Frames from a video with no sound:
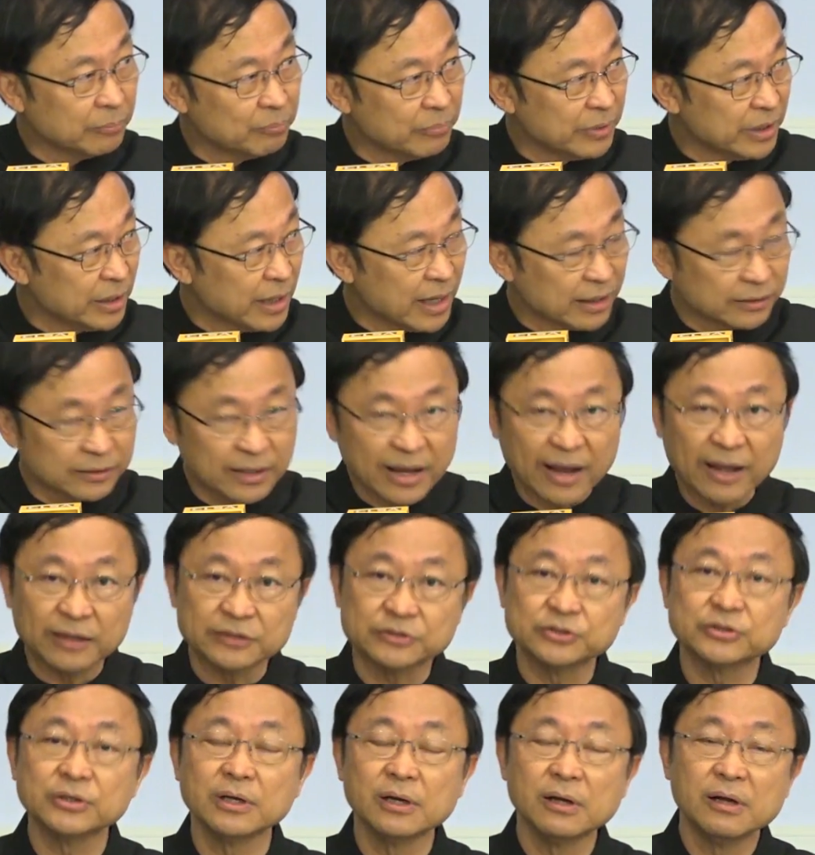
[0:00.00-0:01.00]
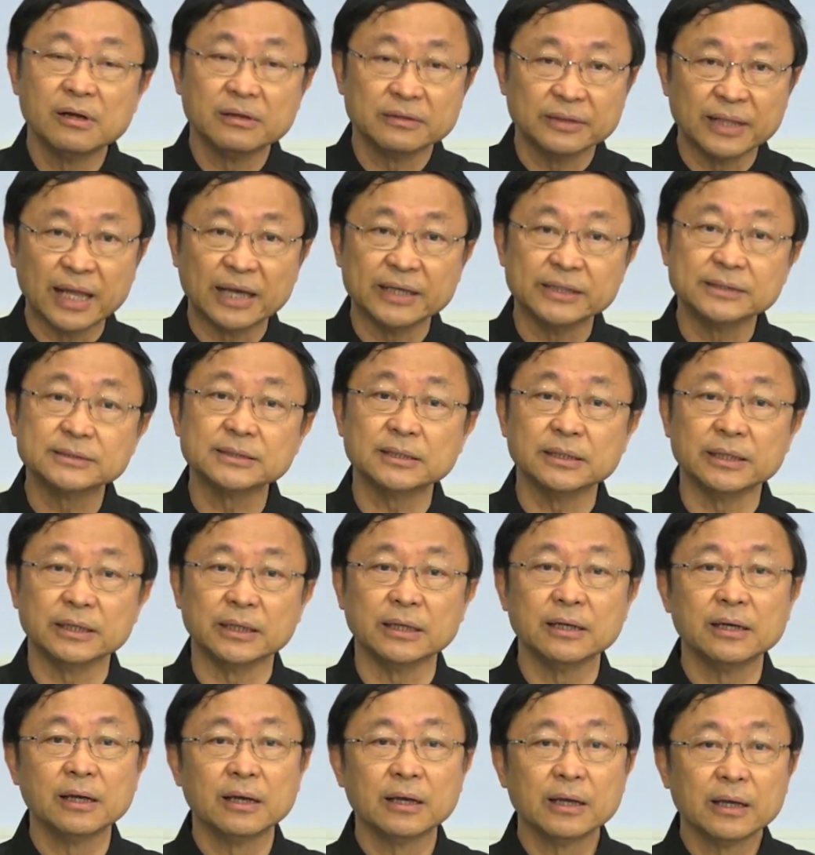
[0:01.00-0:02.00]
be attached nicely,